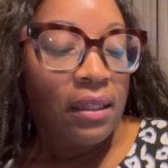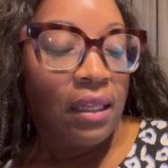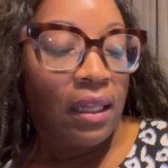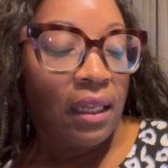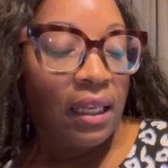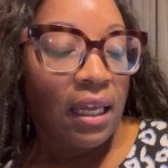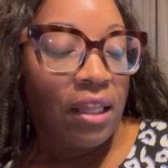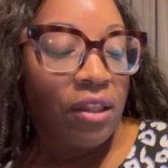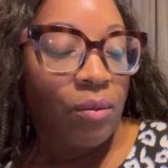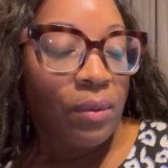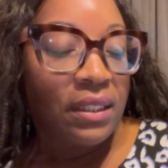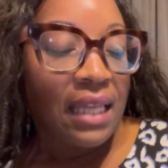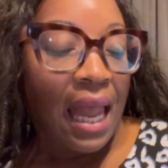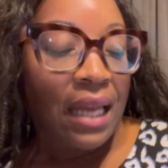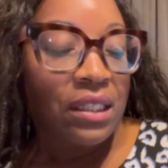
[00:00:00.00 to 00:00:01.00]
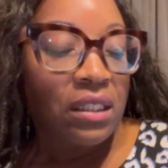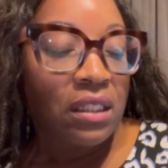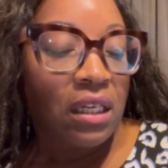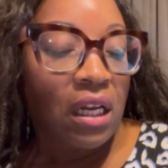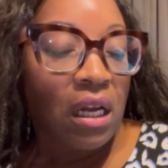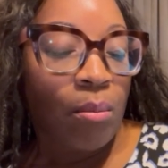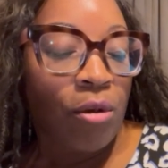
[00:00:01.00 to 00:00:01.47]
The length was
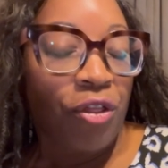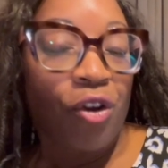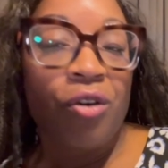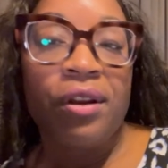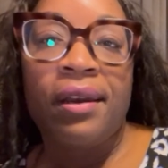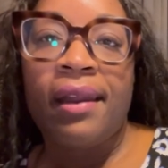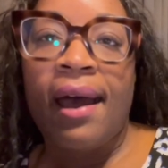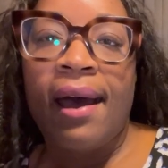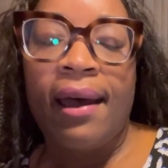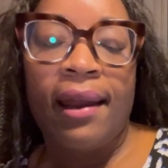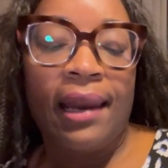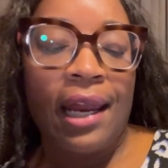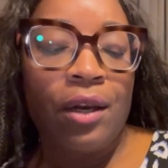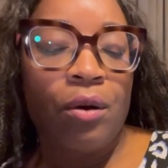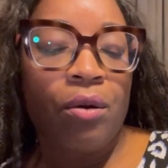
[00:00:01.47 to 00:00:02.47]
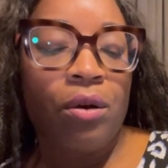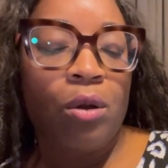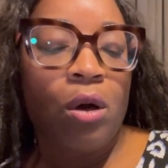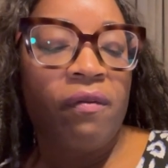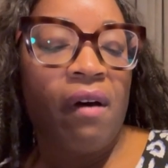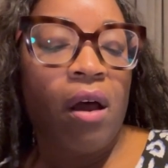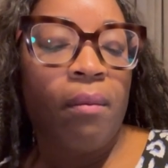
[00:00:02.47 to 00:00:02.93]
actually a 39. I don't
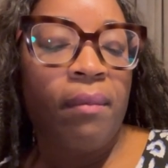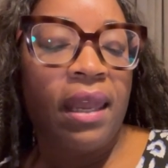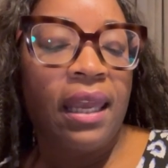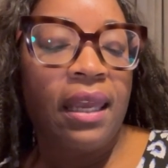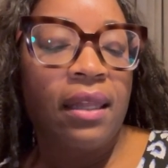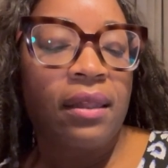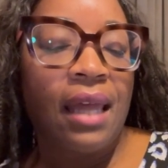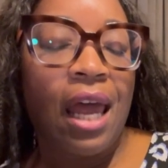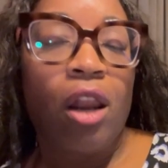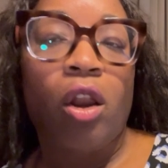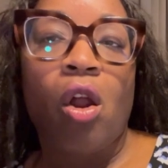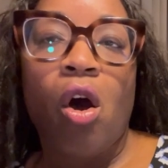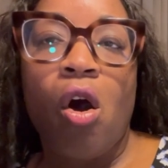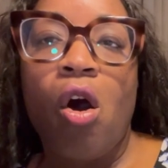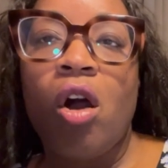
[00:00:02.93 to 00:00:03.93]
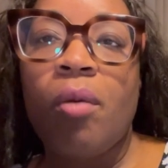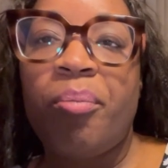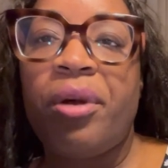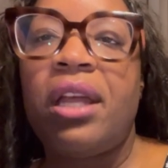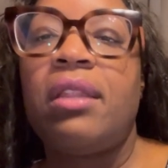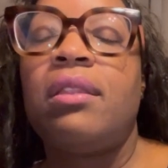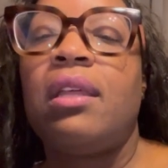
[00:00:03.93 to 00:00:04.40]
know if I'll make it that long,
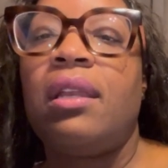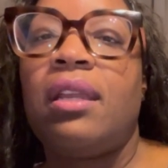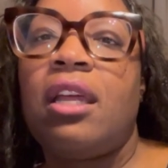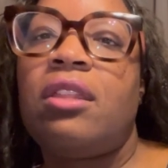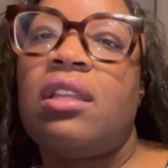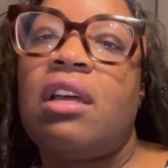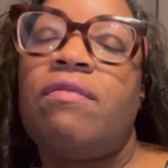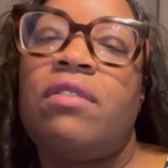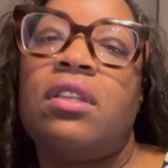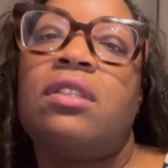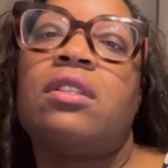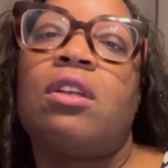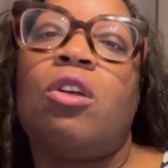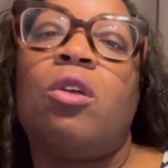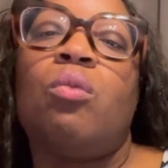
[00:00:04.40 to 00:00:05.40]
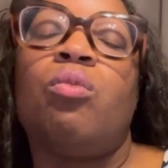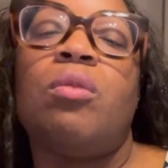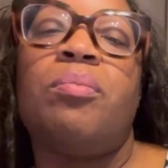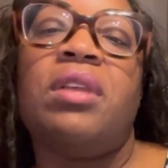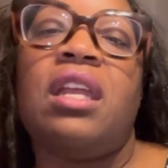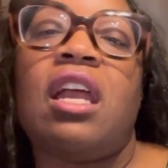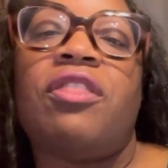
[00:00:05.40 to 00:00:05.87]
but the length of this skirt
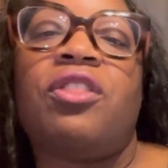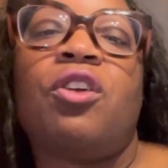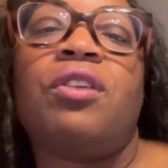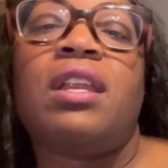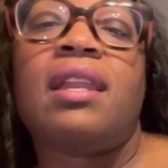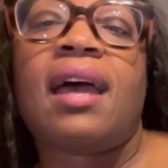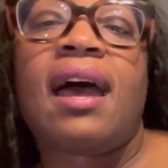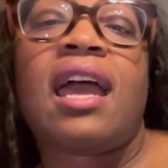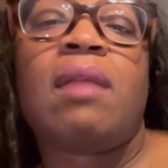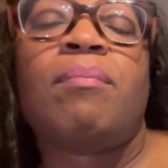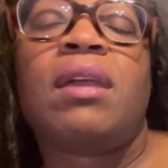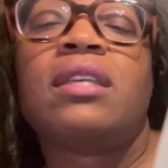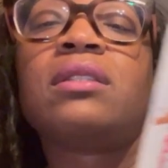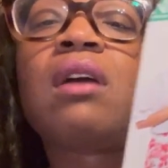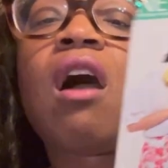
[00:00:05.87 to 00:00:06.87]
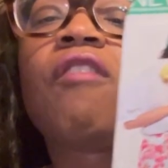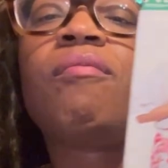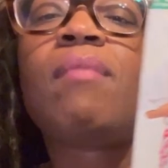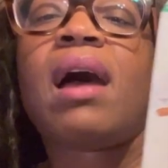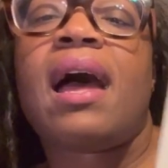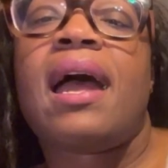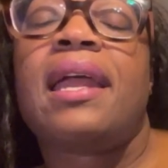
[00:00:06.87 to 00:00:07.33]
would be a 39 based
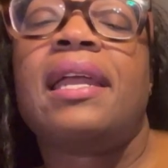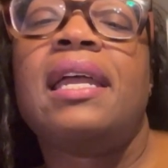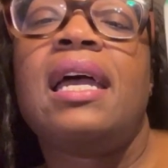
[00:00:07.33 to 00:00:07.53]
off my